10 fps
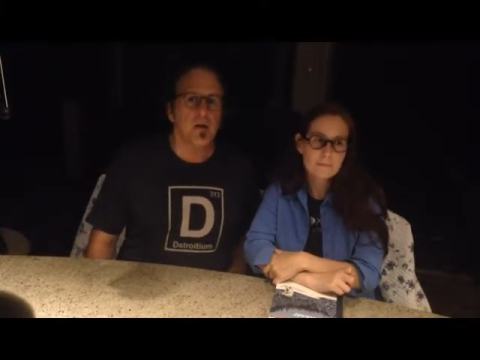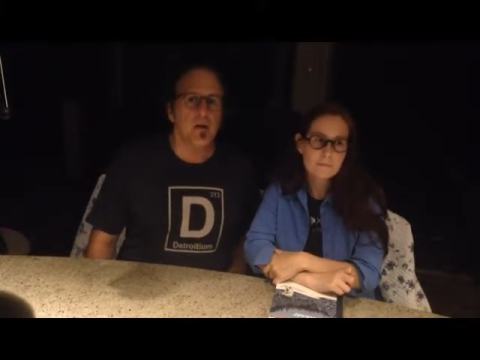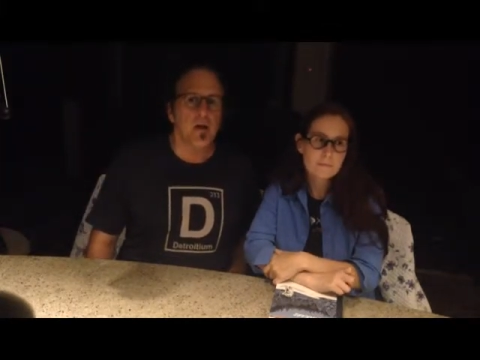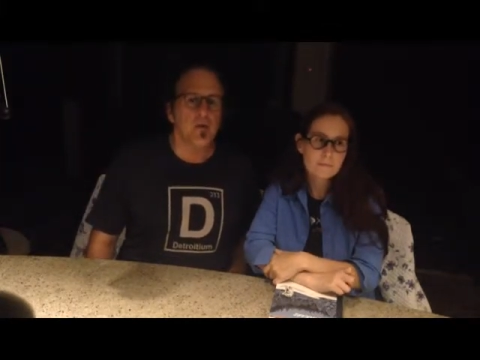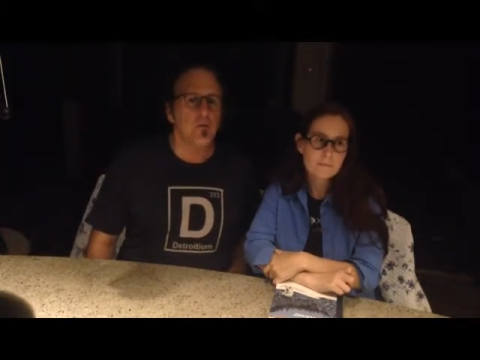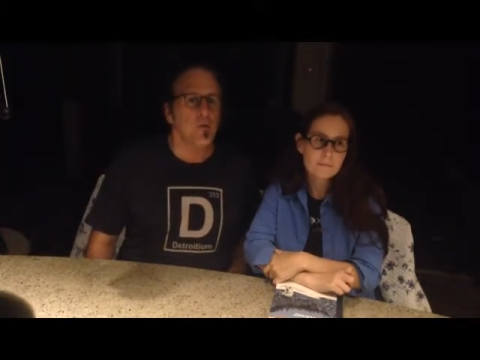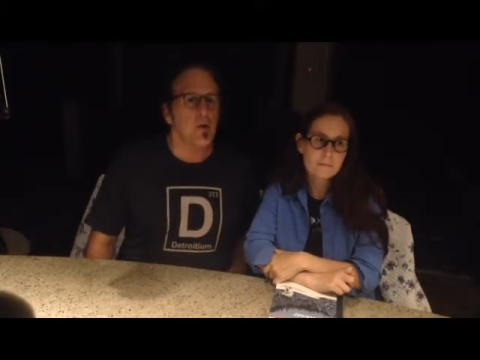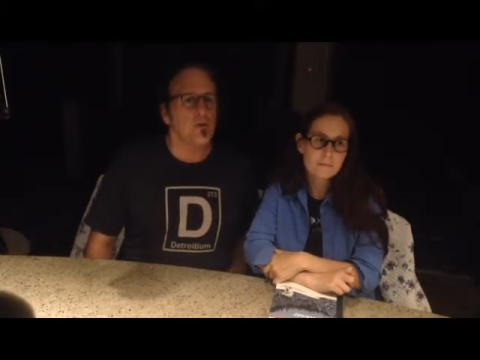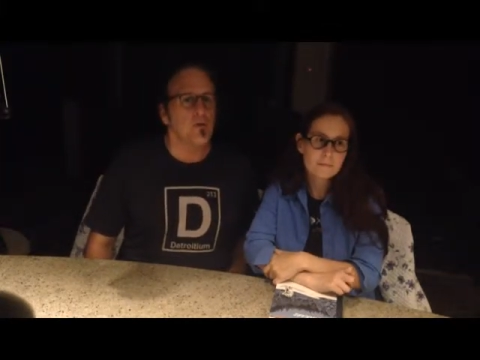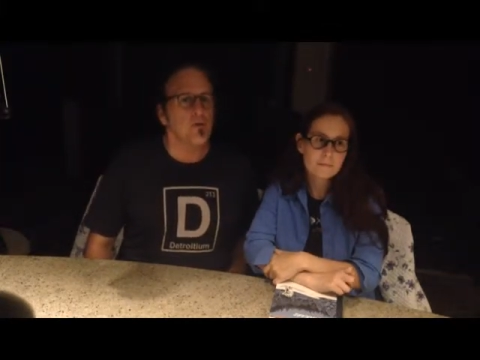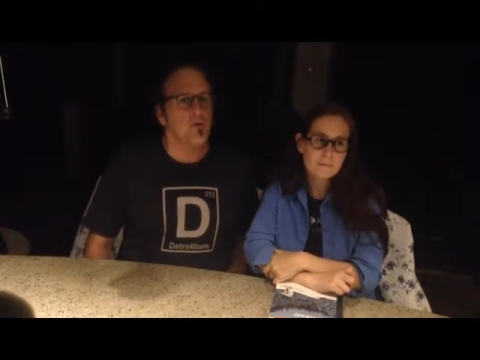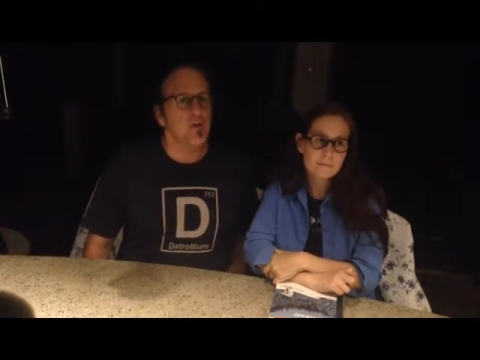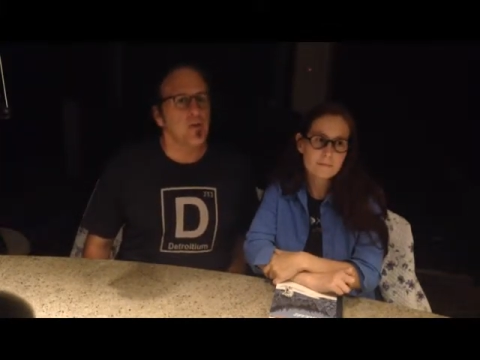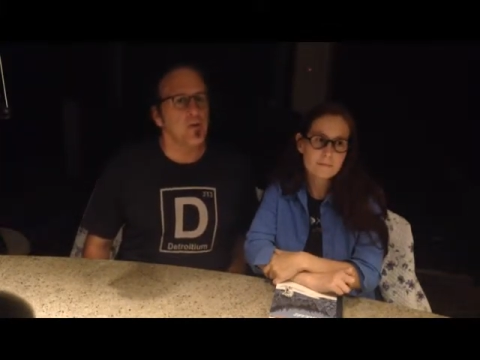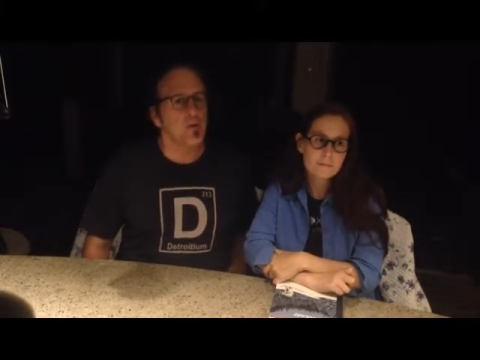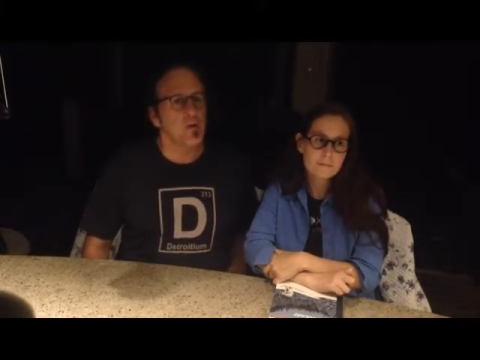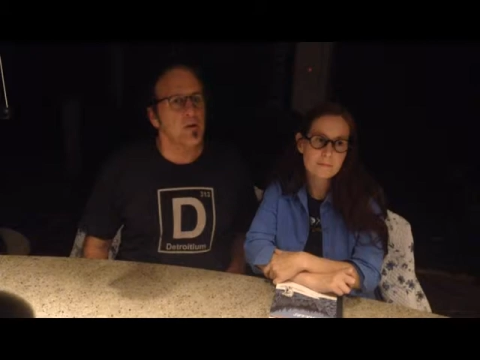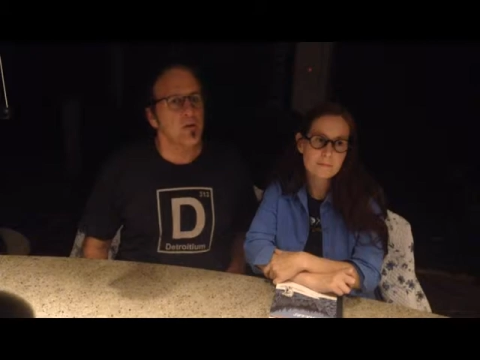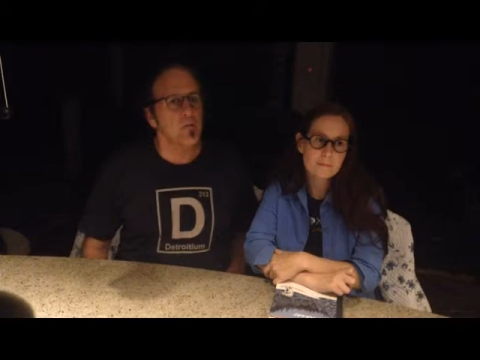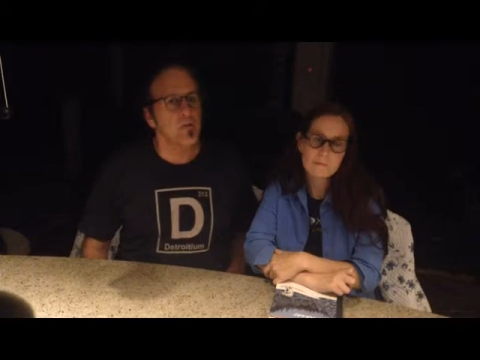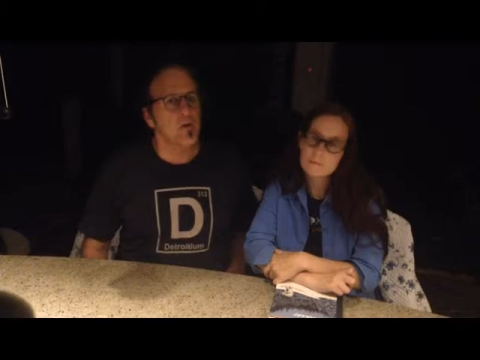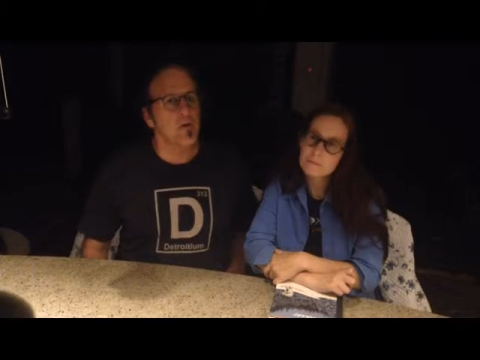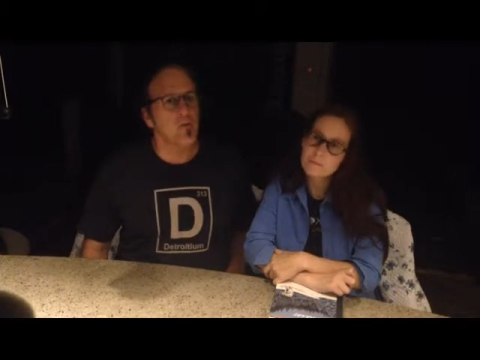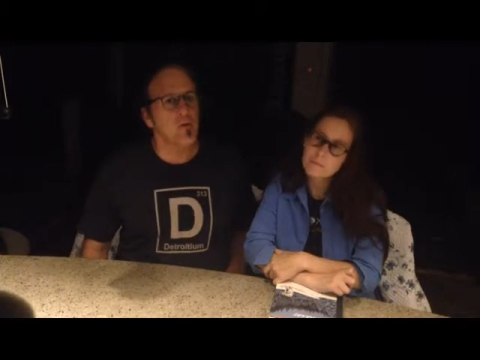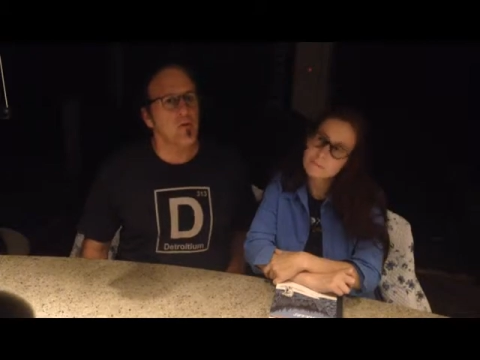Speaker 1: On his way to discover himself, he